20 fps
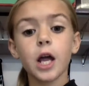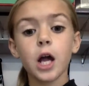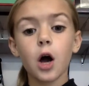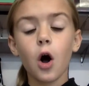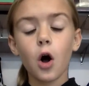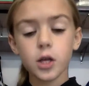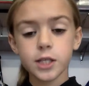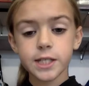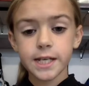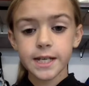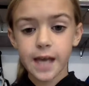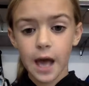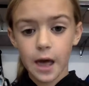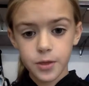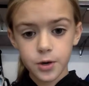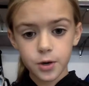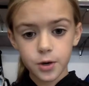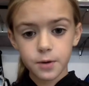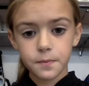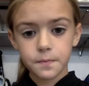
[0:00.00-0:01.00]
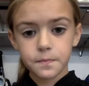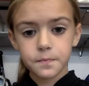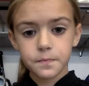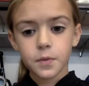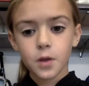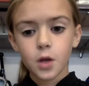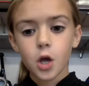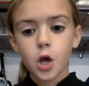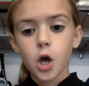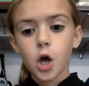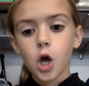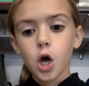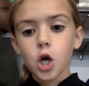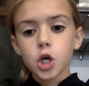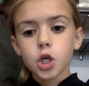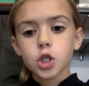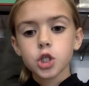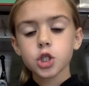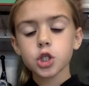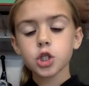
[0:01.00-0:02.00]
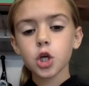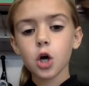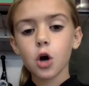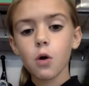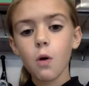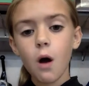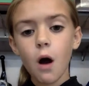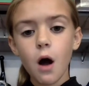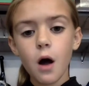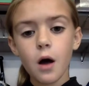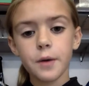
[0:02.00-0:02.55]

altogether. So